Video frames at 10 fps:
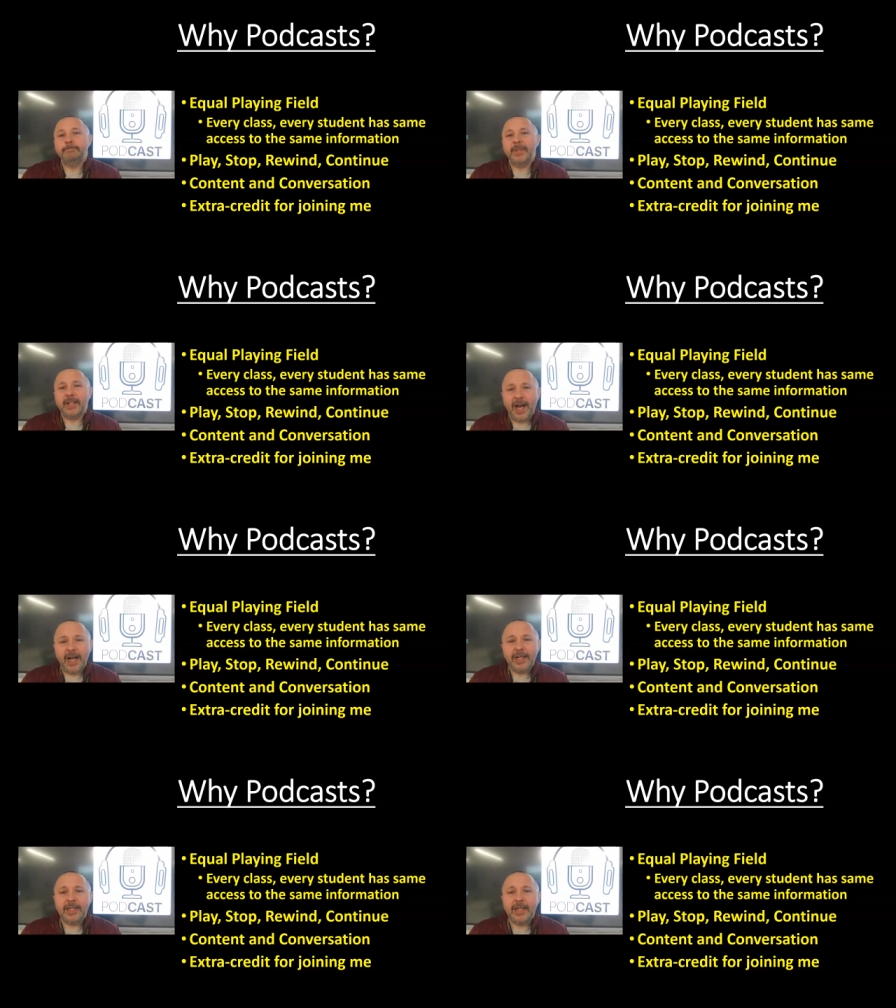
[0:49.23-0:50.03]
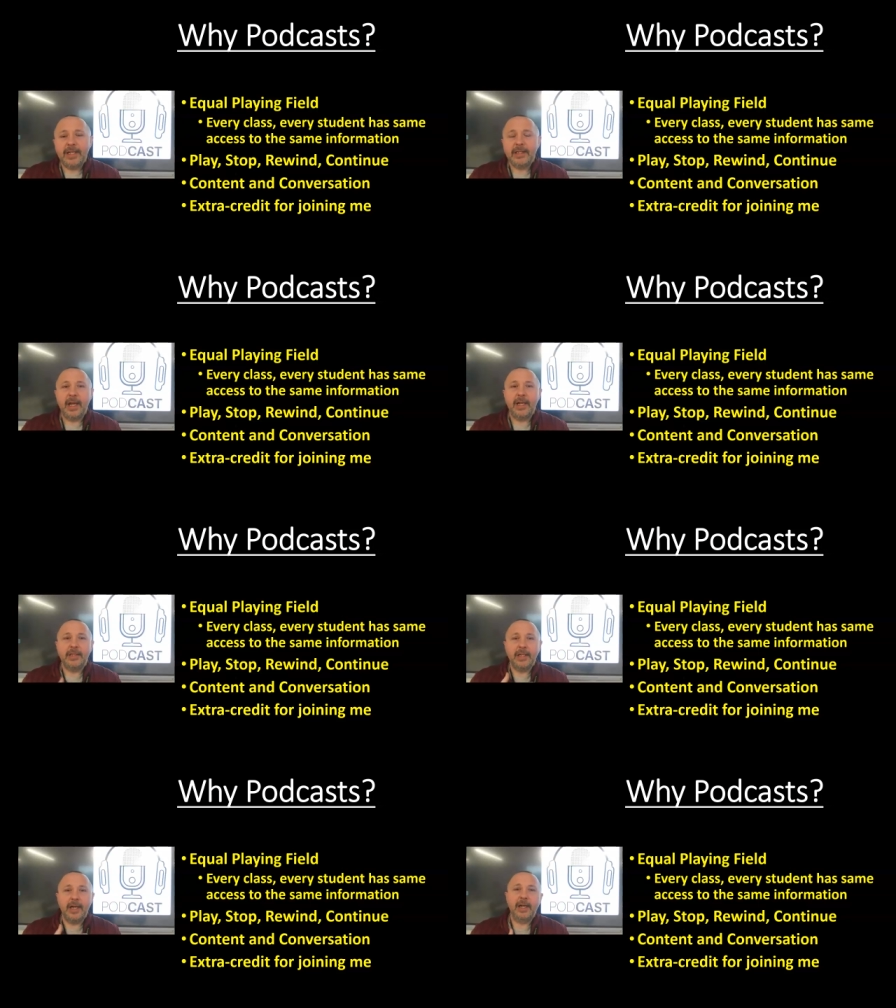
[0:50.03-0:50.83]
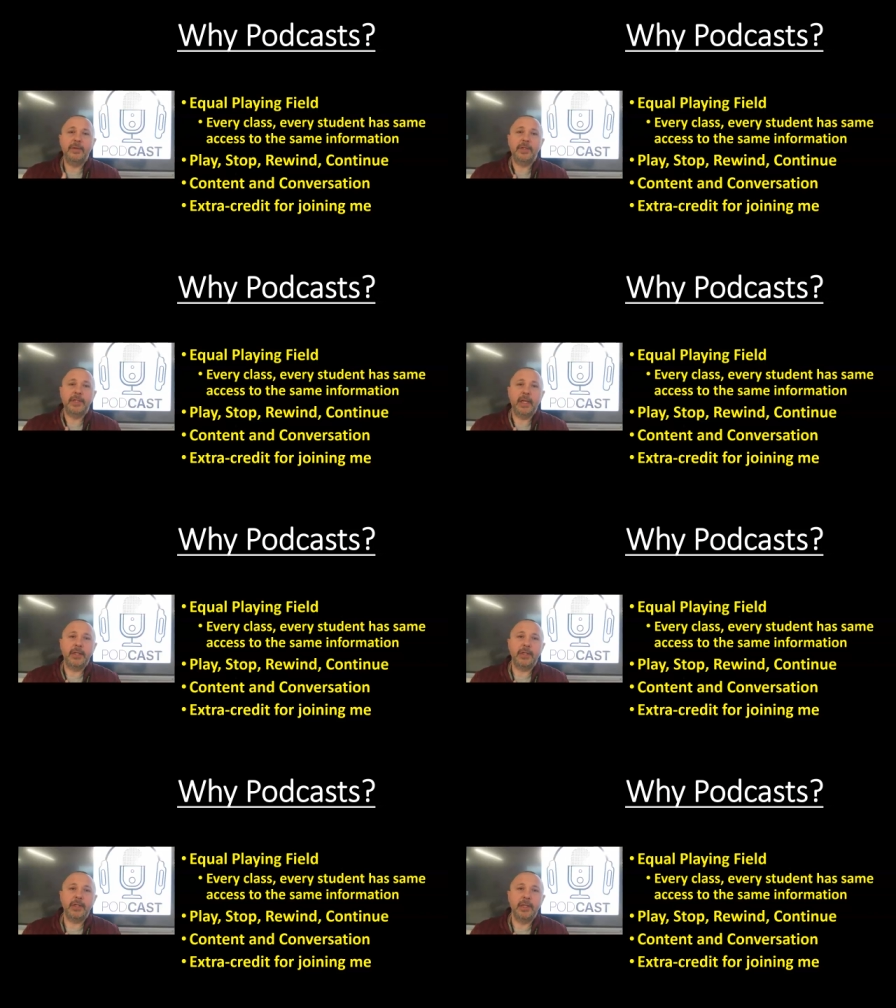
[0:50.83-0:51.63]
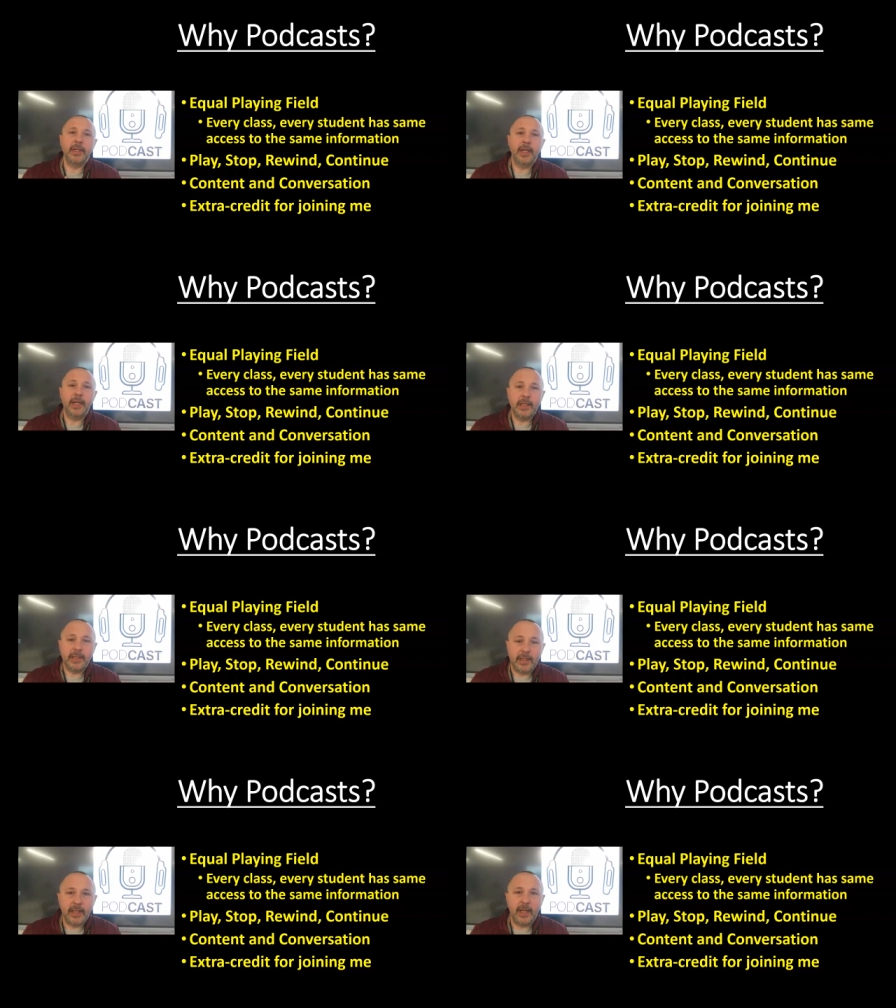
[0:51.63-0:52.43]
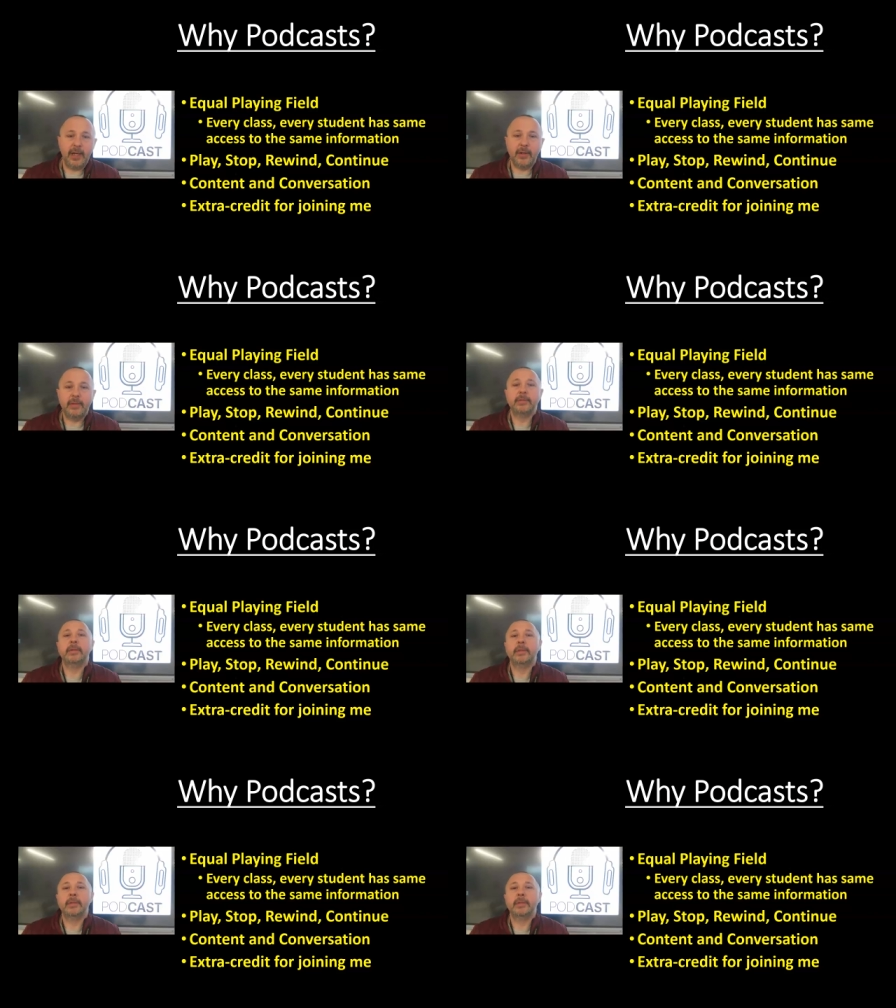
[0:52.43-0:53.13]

The content and conversation is there.